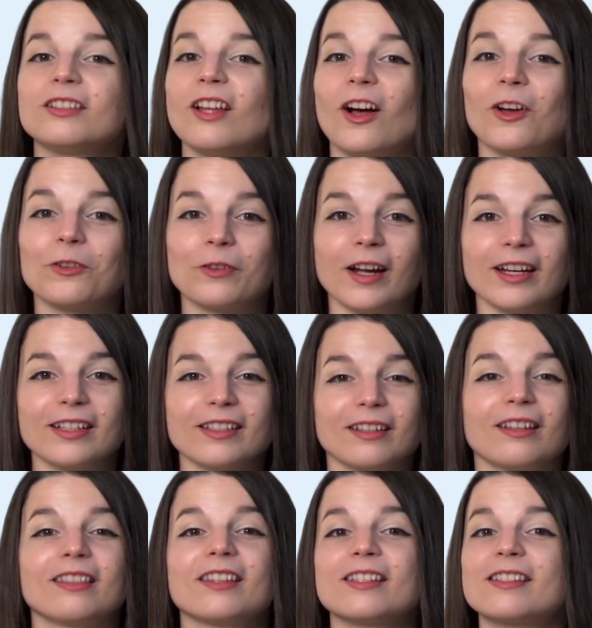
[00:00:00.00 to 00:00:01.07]
All right,
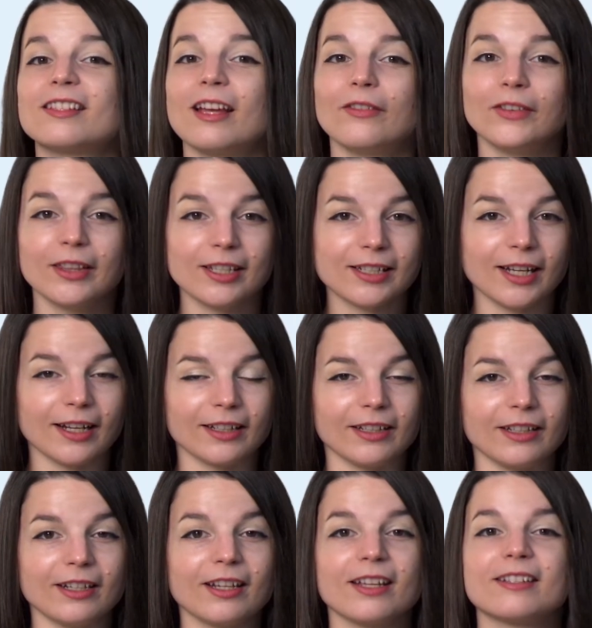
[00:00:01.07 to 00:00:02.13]
the 7th
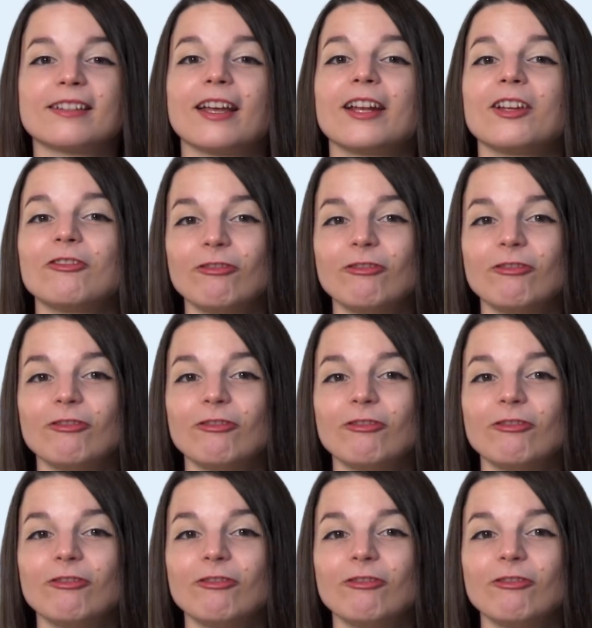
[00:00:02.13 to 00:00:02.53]
technique is getting